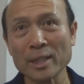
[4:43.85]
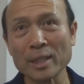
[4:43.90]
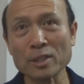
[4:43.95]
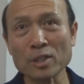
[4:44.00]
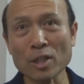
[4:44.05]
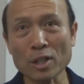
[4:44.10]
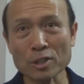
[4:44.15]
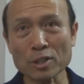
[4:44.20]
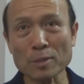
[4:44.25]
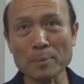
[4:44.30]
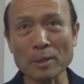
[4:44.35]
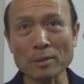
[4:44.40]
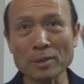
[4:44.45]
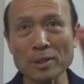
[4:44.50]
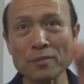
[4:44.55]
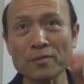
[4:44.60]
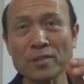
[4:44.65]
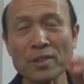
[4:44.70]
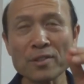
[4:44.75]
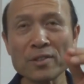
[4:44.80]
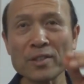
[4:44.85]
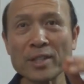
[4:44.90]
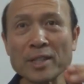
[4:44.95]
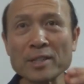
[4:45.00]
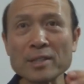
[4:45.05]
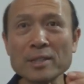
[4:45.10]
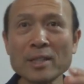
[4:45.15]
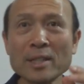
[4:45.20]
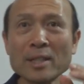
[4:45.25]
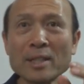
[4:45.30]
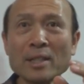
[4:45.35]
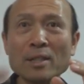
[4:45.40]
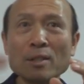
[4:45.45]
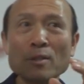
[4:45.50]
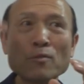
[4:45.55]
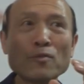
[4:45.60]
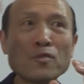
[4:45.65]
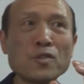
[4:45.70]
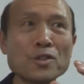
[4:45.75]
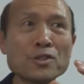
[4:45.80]
It talks about different things.
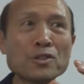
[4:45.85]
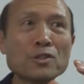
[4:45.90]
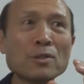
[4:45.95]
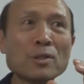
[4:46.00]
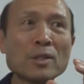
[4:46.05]
First,